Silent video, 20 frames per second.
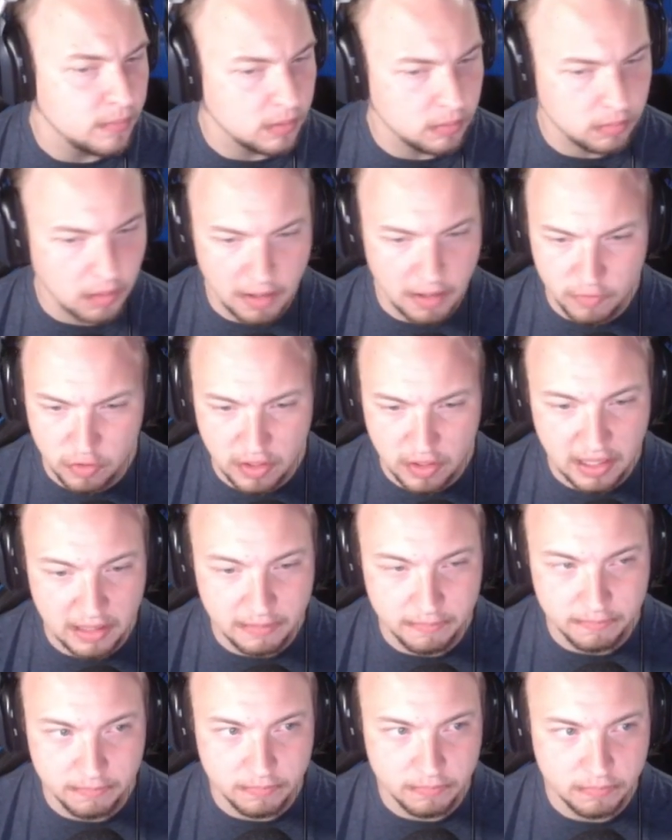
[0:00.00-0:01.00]
obviously
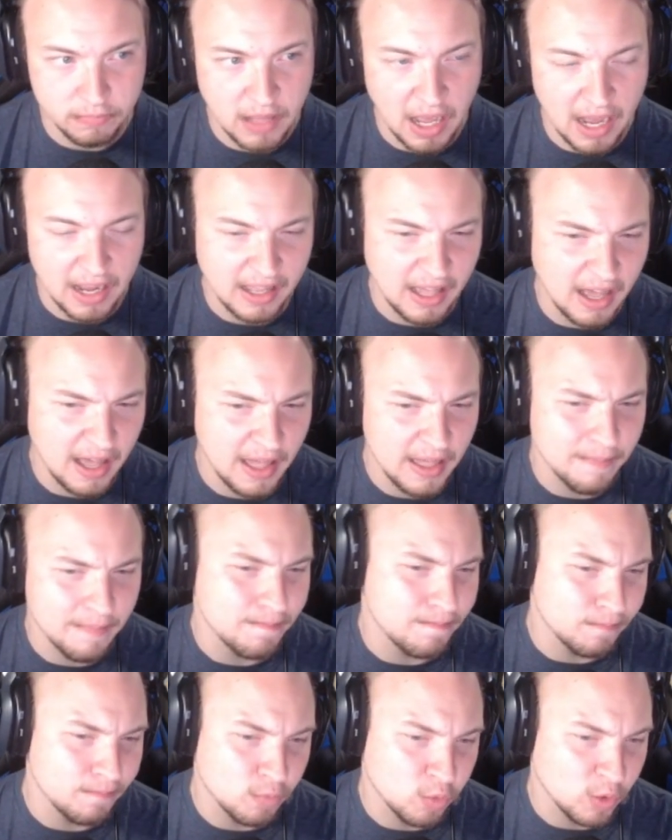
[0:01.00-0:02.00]
got cut,
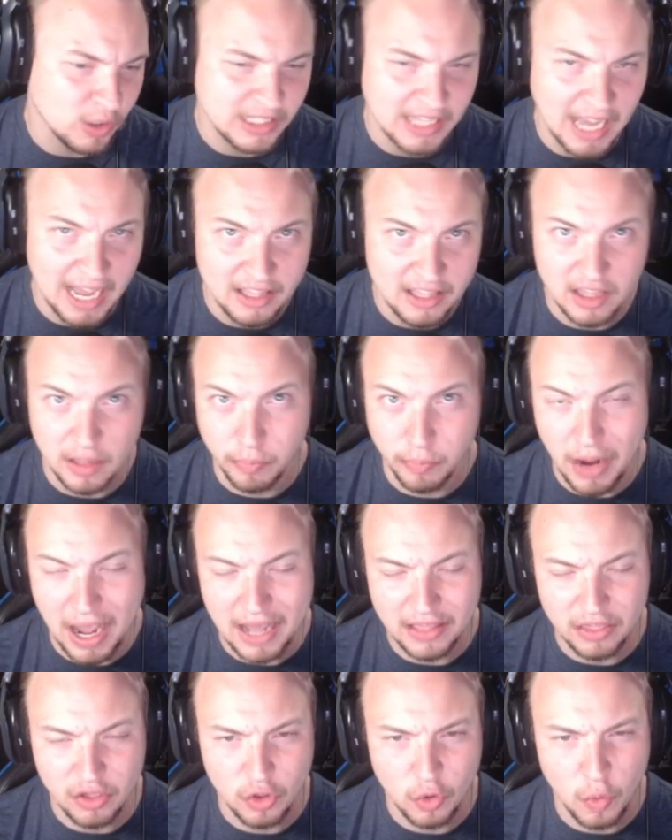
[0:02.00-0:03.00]
re-signed to the
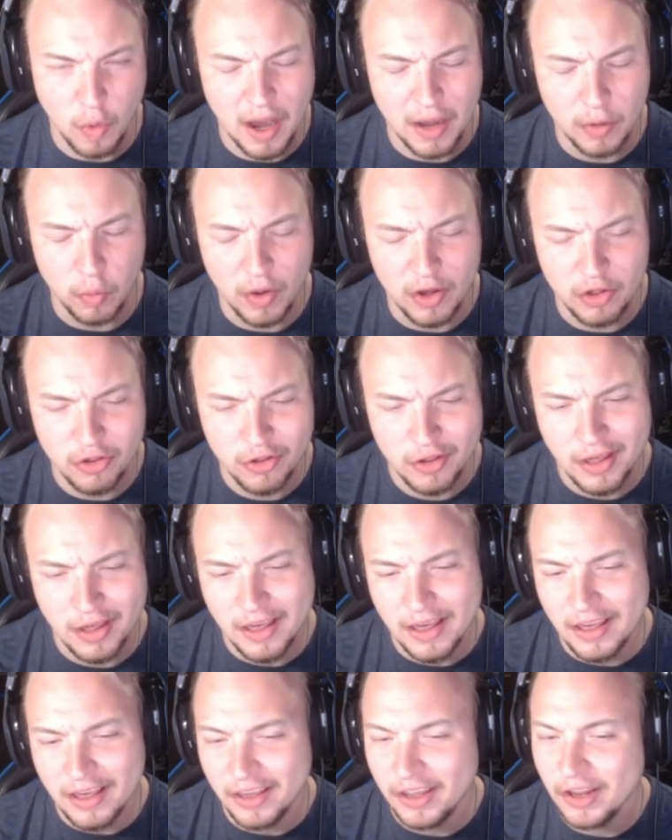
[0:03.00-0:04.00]
practice squad, which,
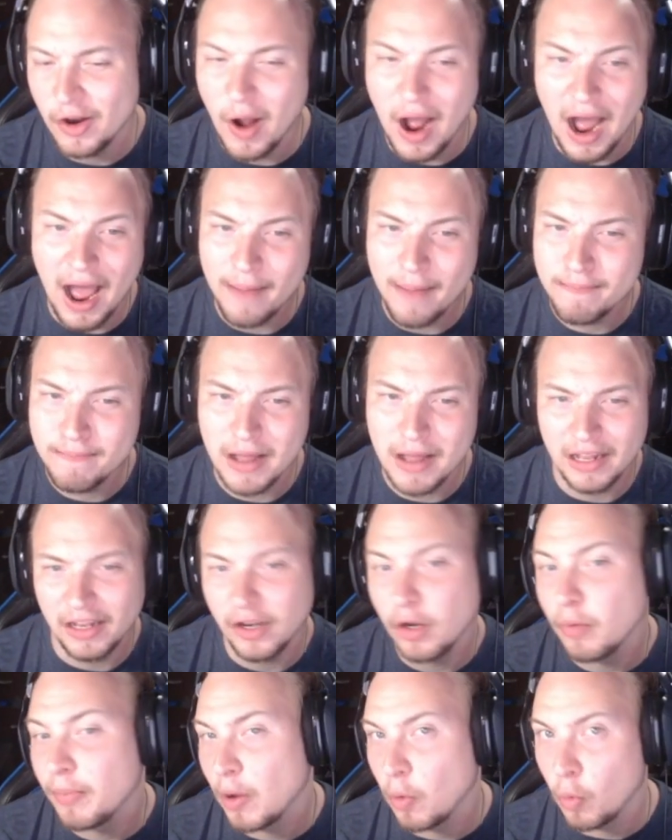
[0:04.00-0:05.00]
I'm a
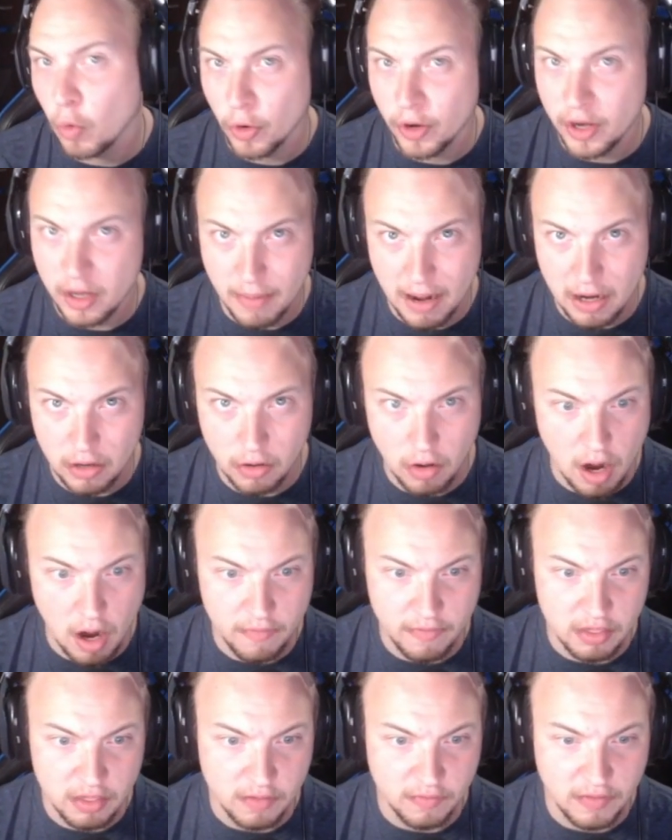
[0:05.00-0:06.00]
little bit worried about our
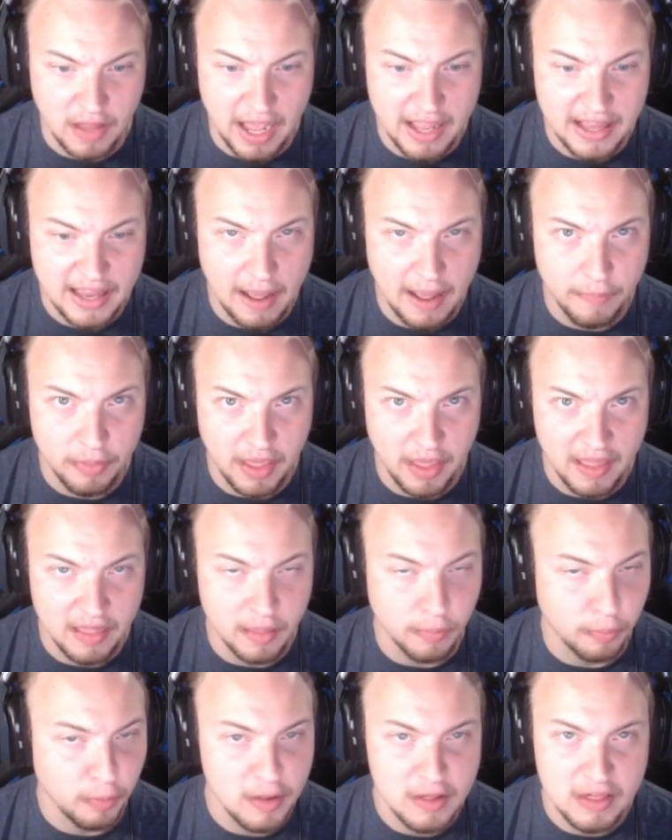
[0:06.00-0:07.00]
offensive line depth. In the
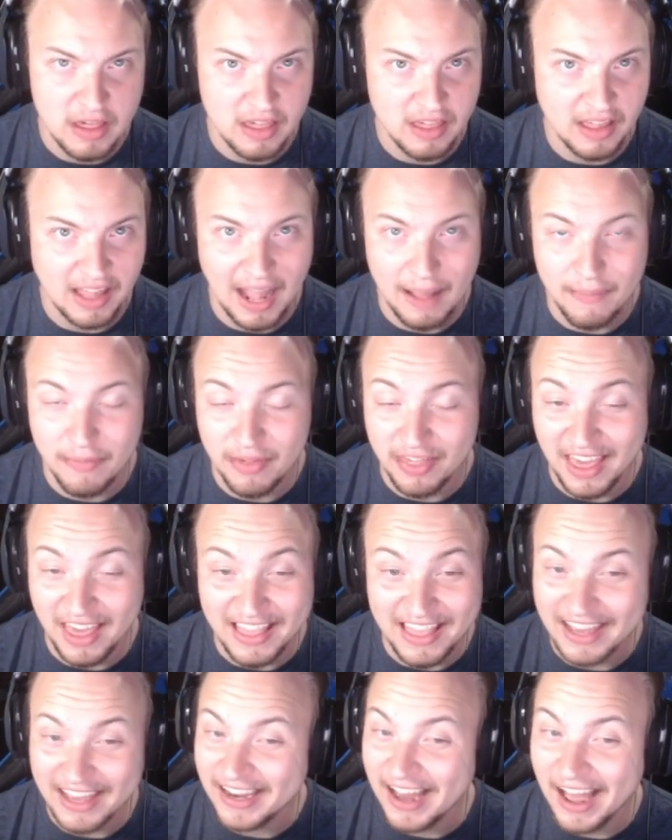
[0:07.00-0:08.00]
preseason games, they
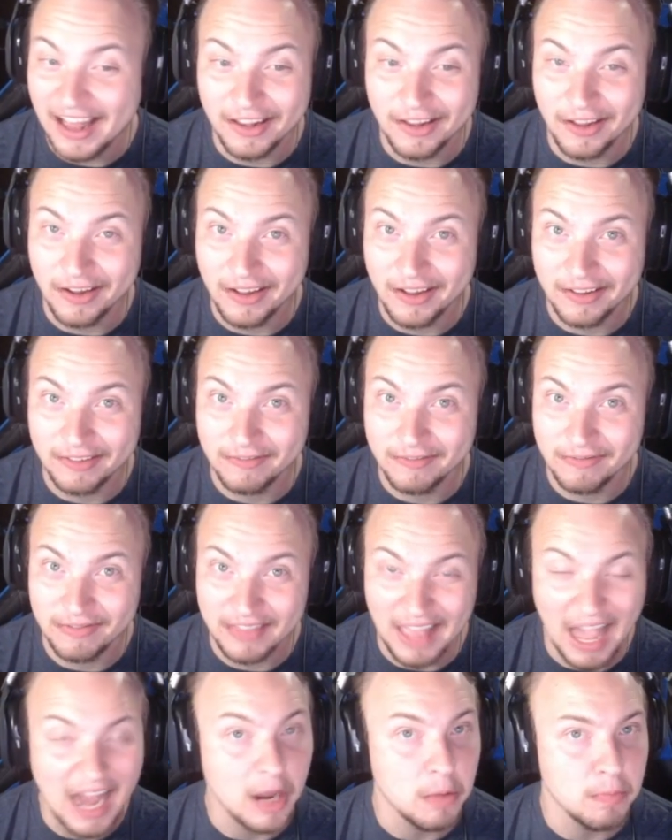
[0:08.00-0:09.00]
did not look
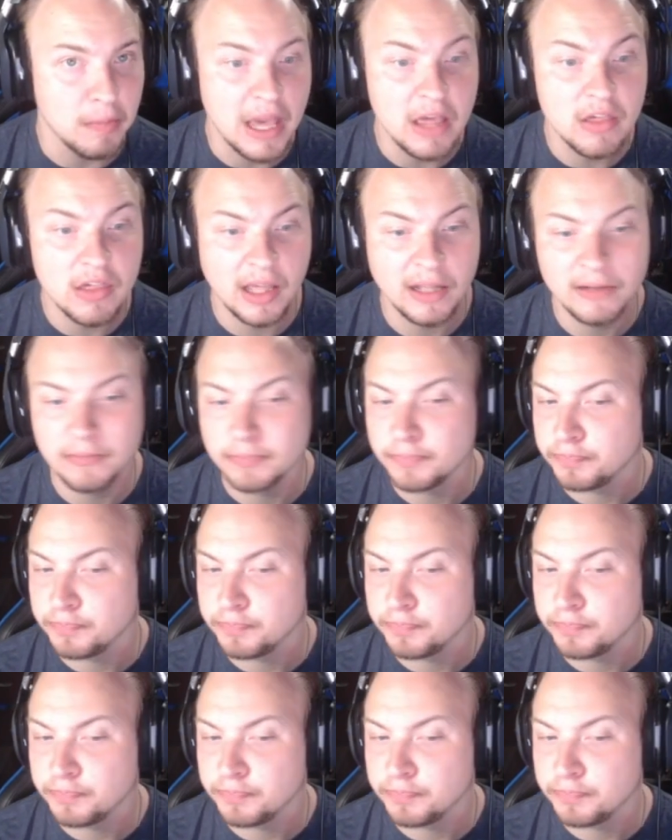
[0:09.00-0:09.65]
that amazing,